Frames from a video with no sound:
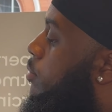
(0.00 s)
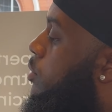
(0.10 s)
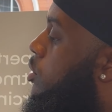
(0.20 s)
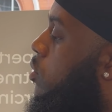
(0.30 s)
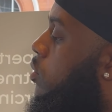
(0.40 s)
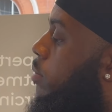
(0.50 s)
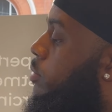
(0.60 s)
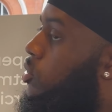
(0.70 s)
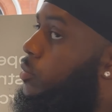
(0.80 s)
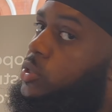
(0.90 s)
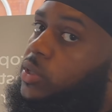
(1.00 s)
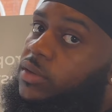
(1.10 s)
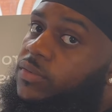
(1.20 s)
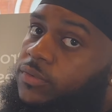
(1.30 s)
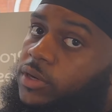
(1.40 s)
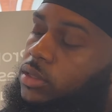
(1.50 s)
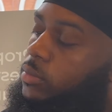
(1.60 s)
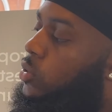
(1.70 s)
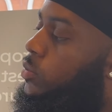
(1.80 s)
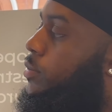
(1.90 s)
So I'm stuck between 3 at the
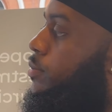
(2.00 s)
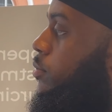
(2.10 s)
moment.